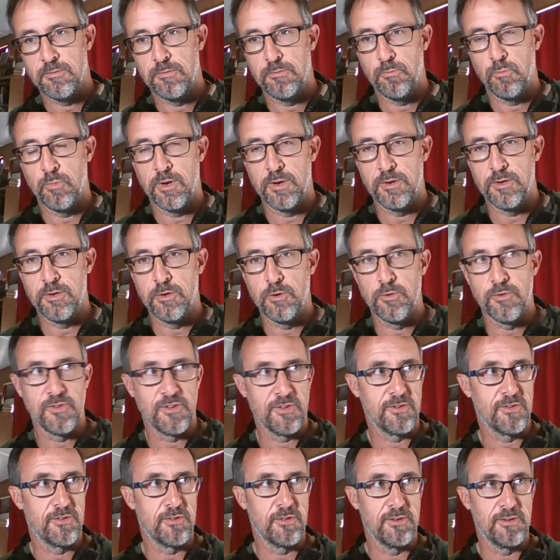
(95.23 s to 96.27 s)
one
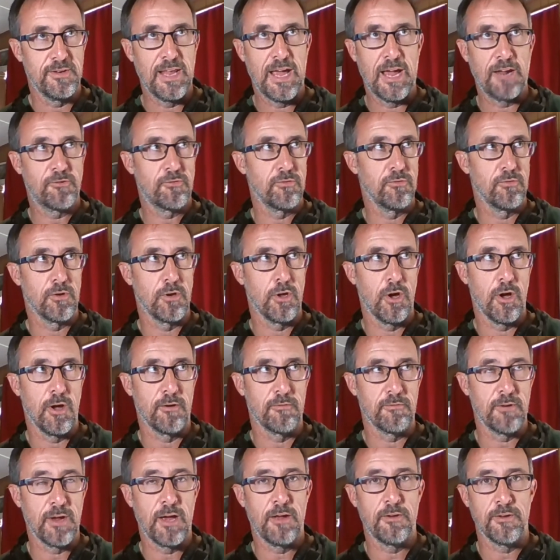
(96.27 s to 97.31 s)
uses natural law
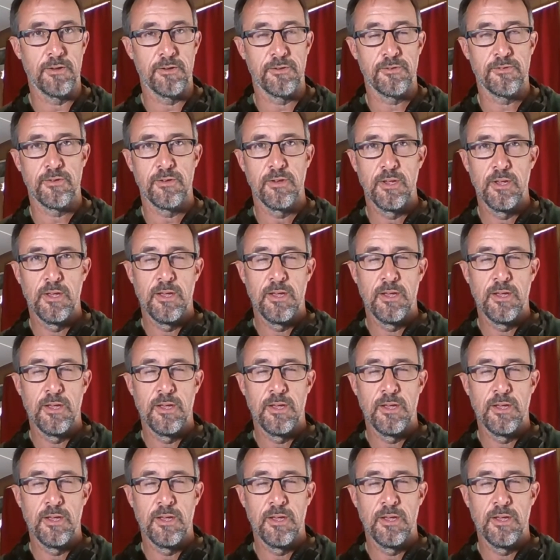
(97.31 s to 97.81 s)
around us,